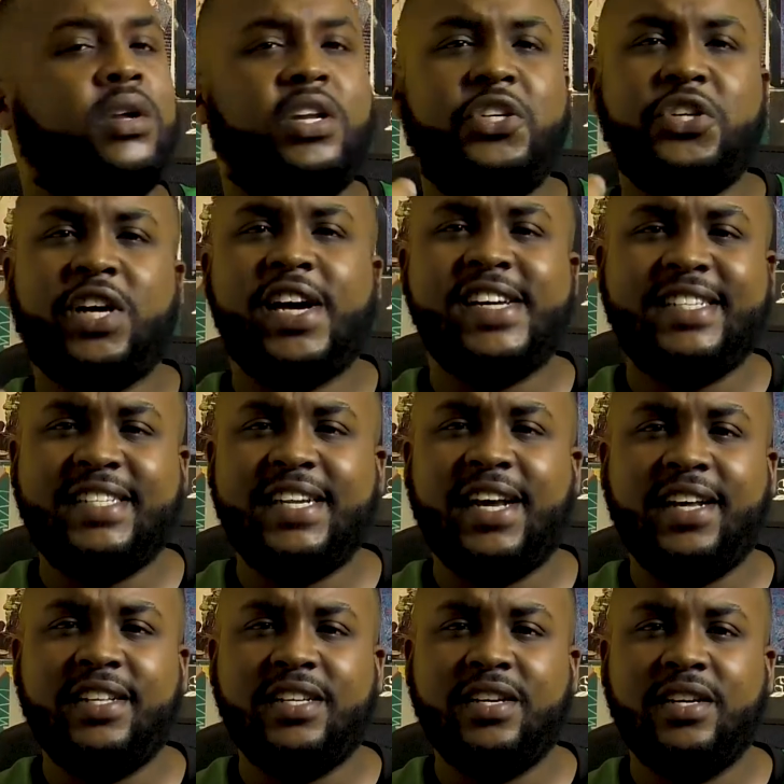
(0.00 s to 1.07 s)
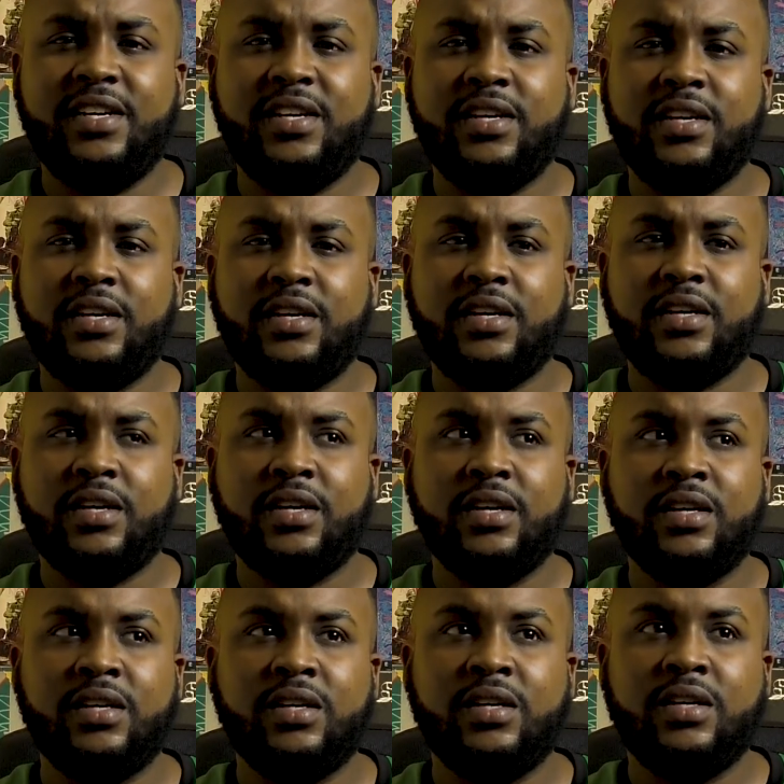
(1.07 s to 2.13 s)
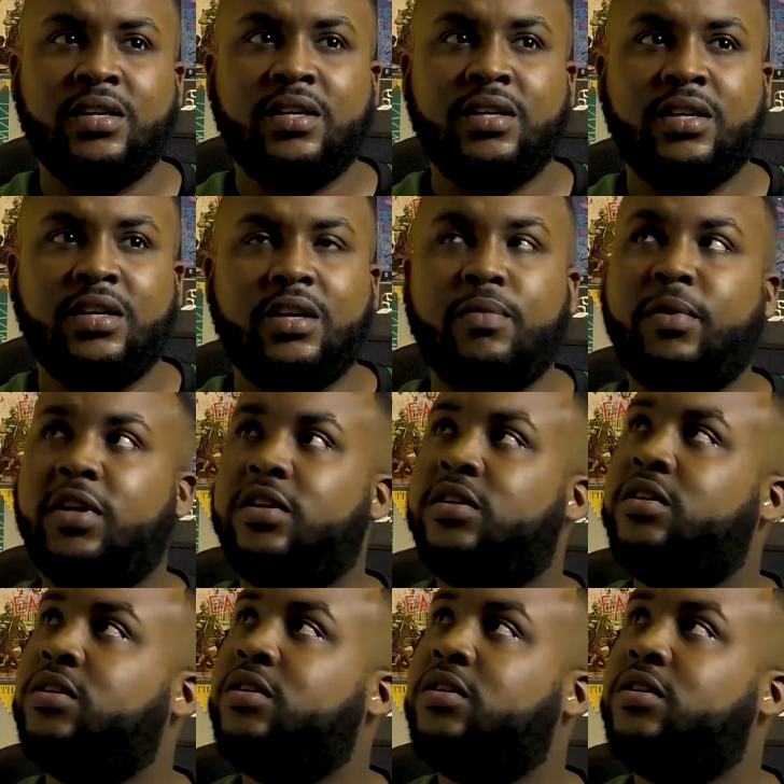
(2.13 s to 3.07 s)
Did you guys see that? Come on.